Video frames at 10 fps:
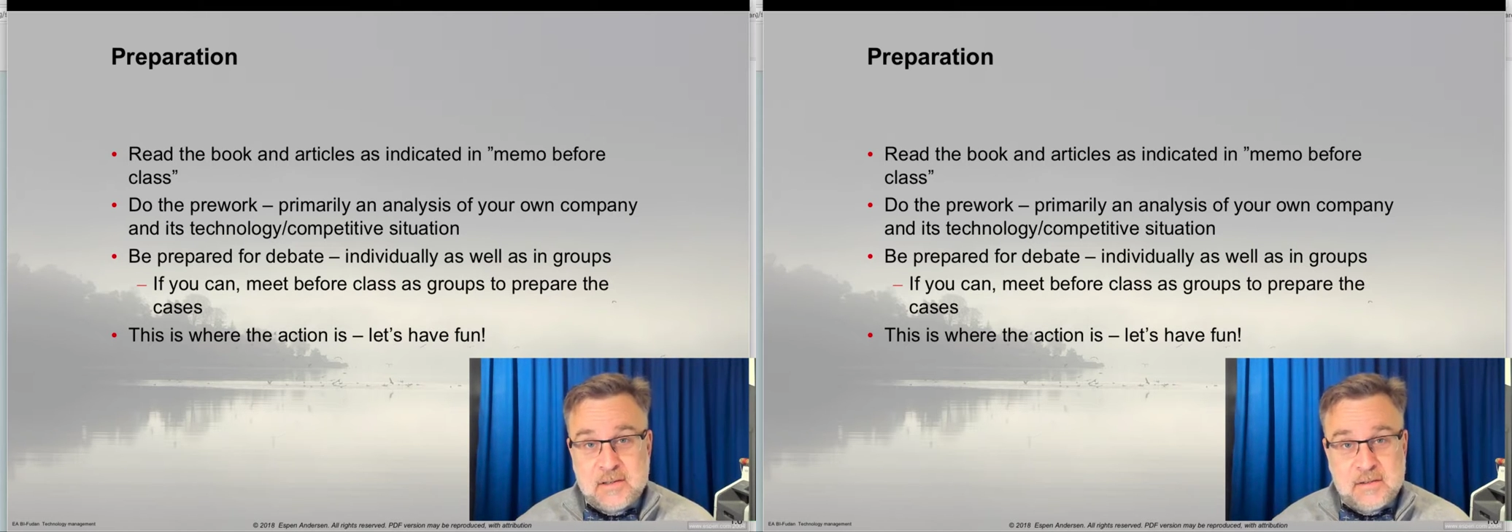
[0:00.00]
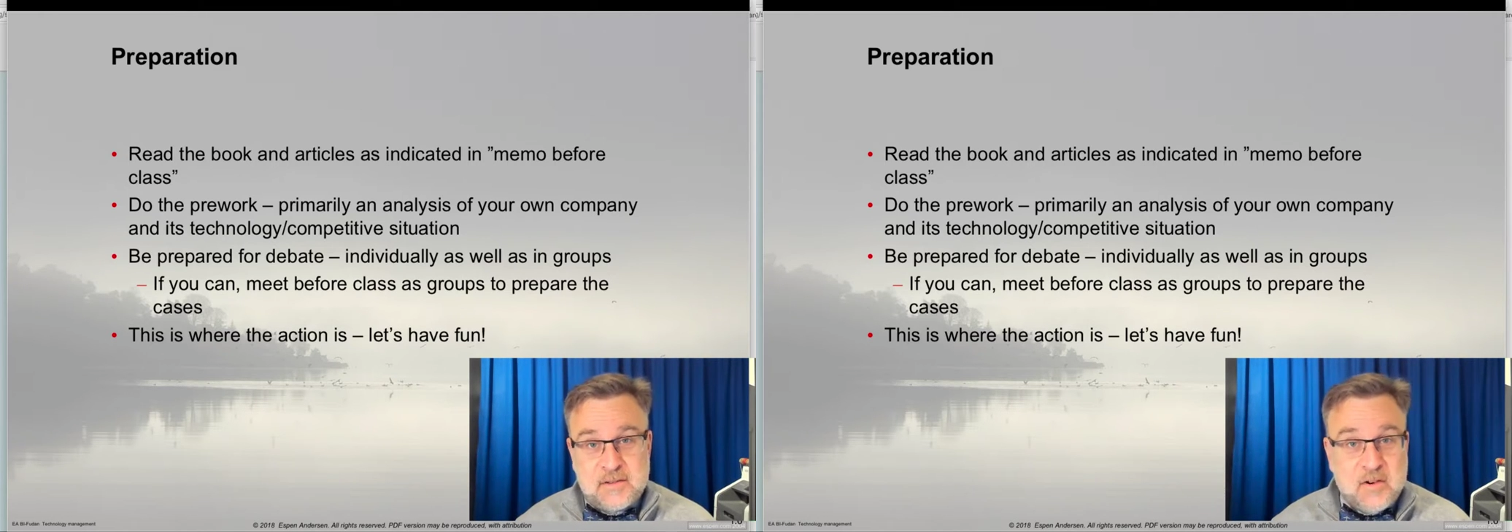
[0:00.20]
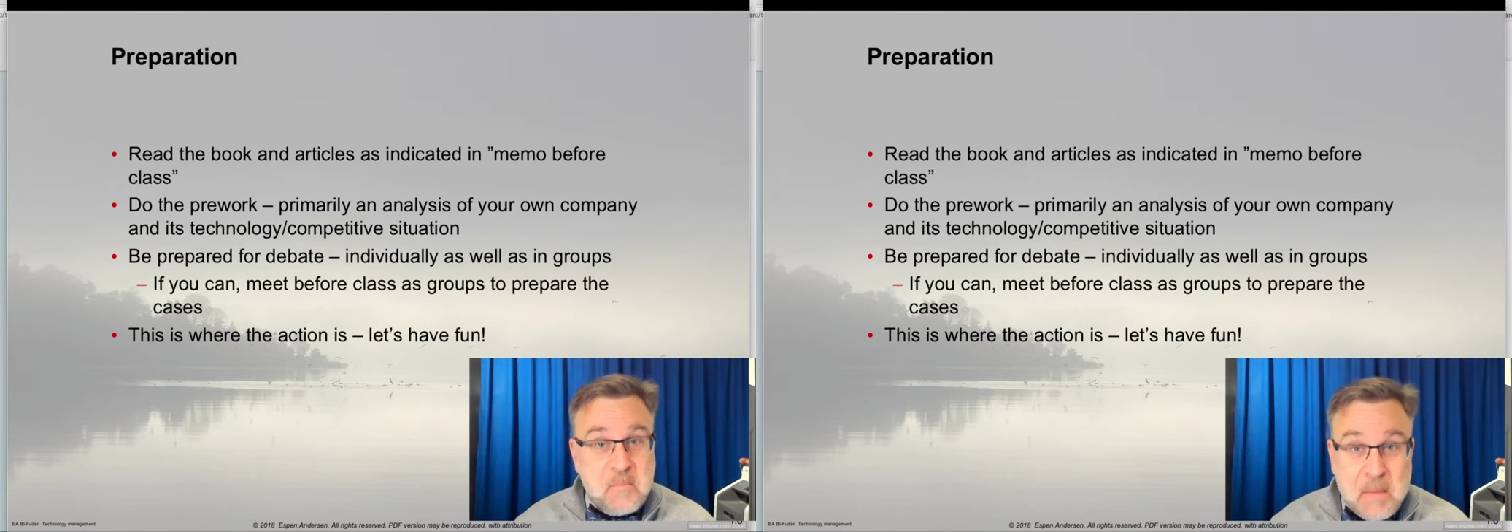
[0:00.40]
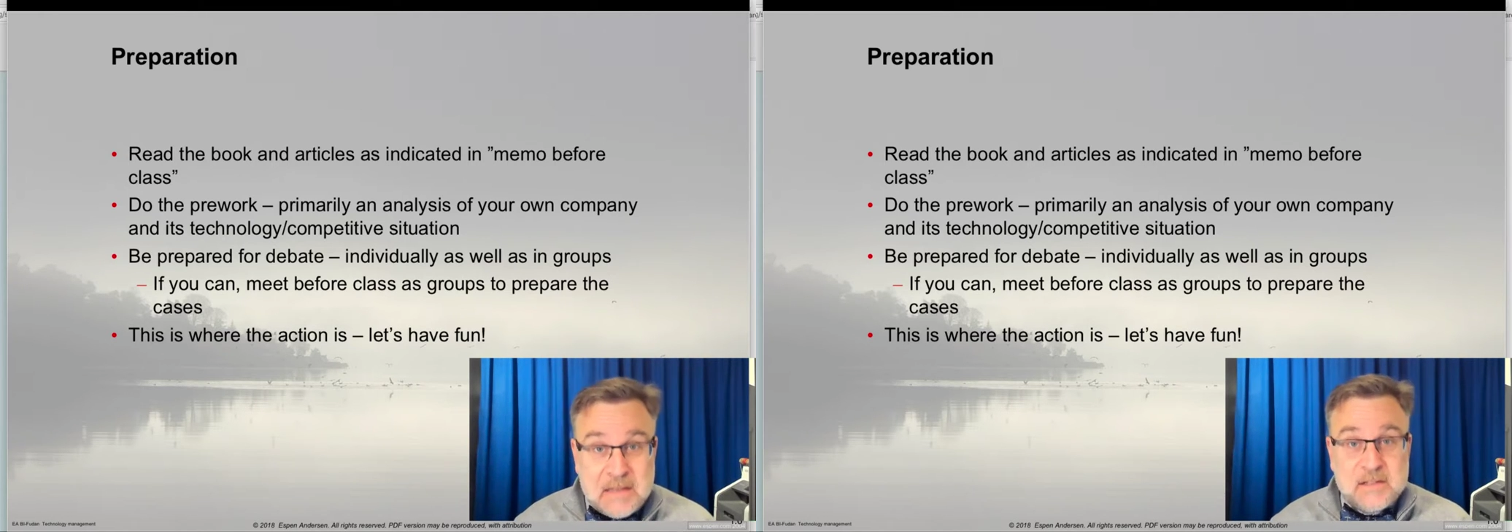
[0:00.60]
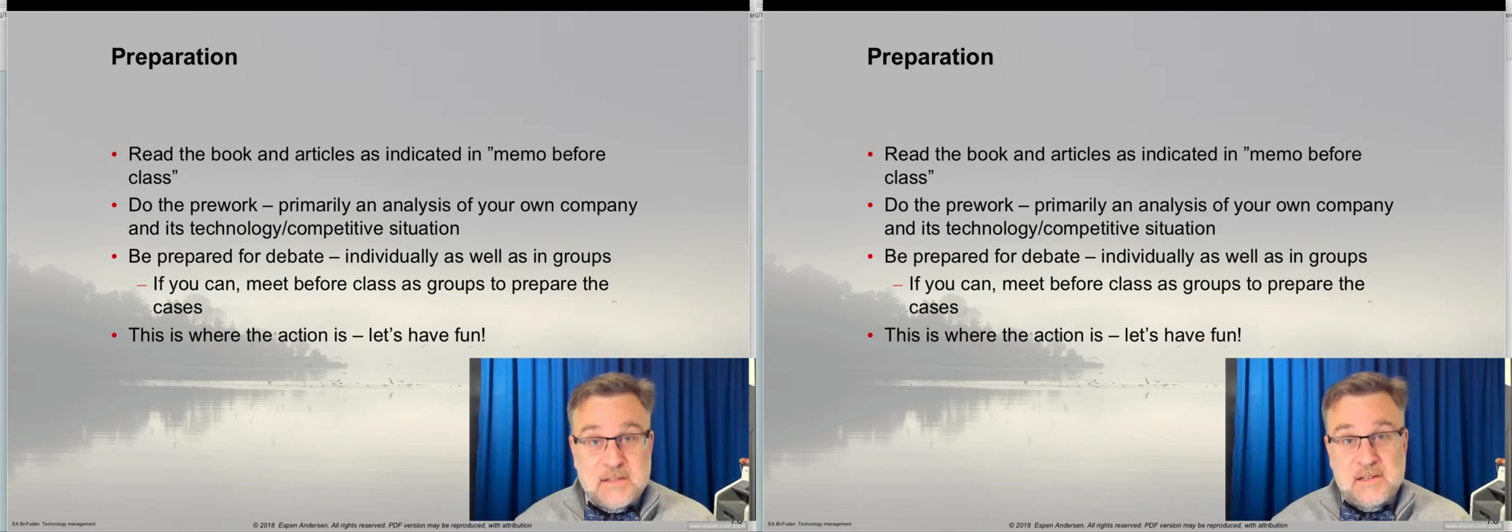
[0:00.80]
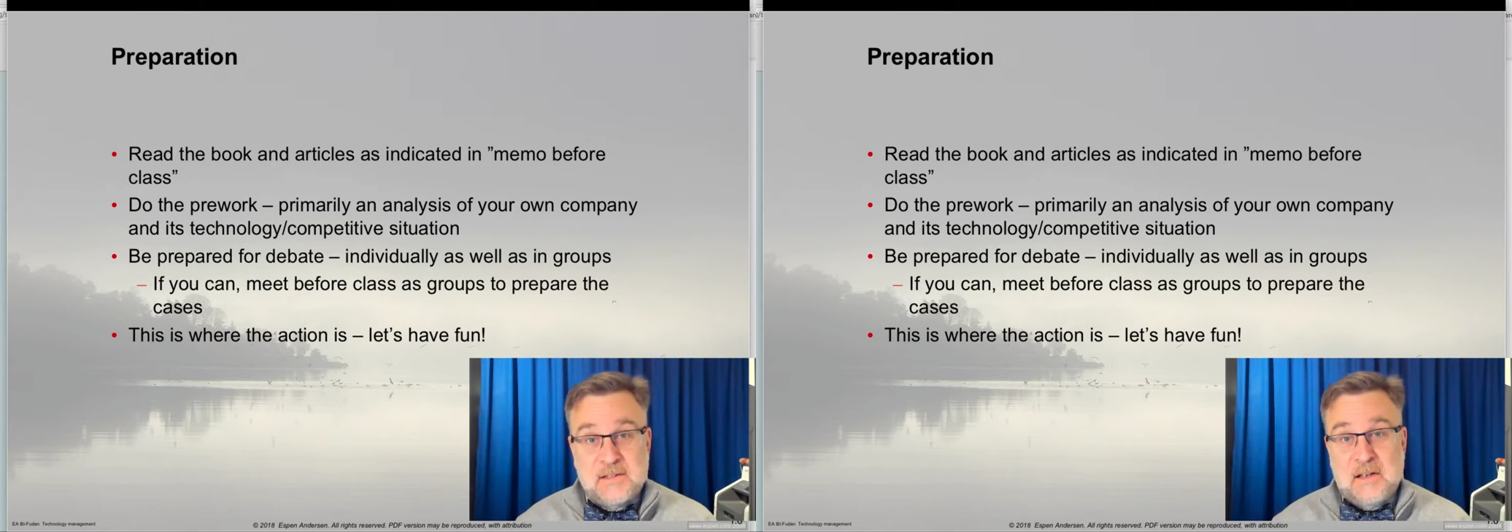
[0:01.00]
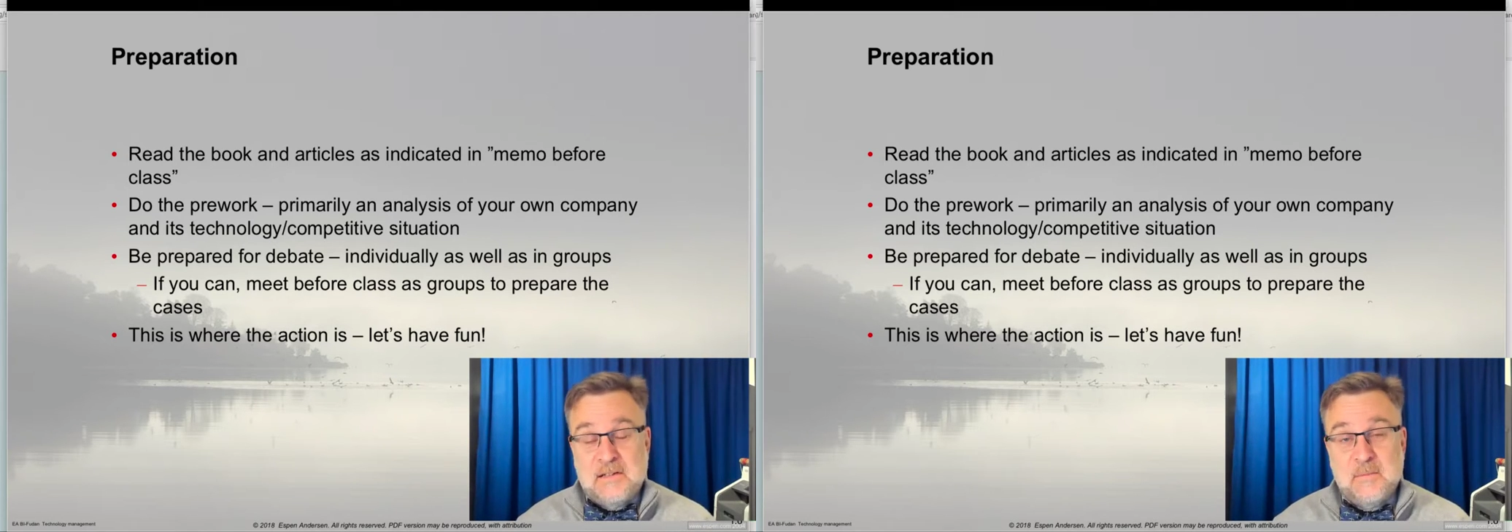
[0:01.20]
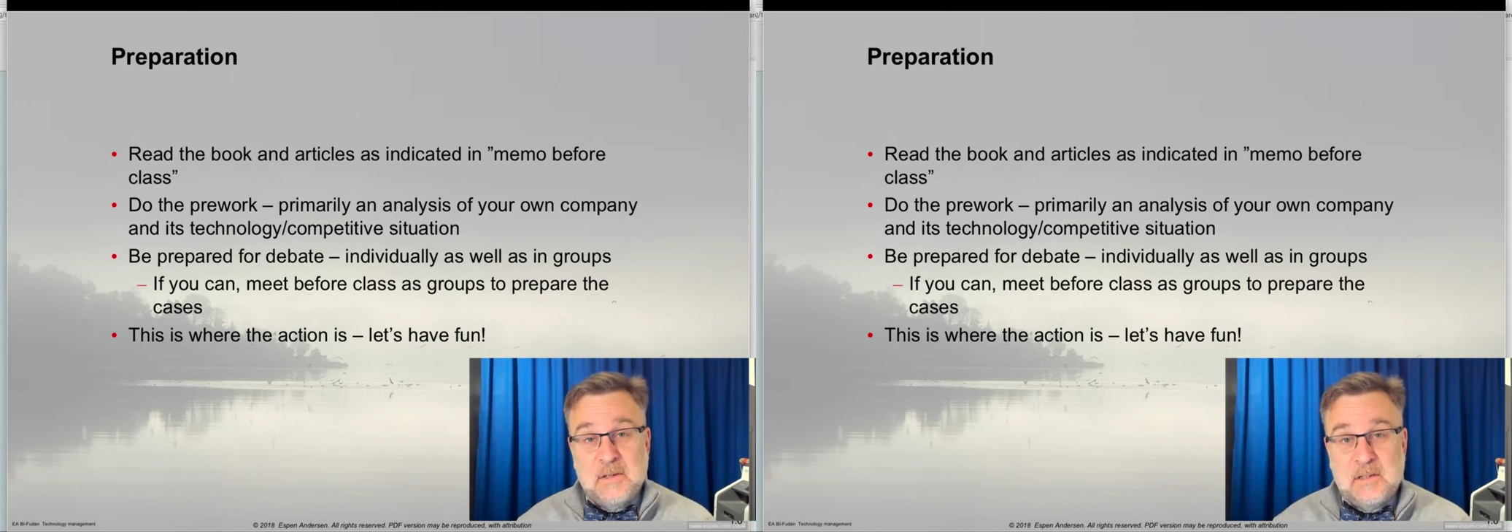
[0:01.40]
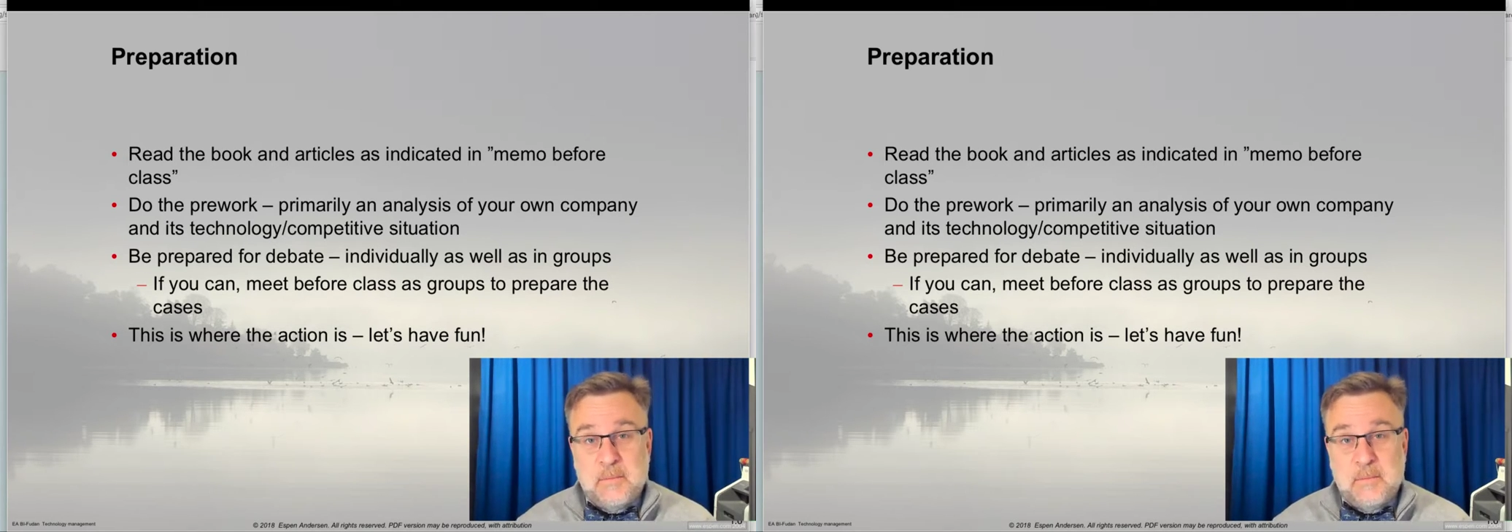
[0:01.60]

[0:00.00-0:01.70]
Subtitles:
There's tremendous excitement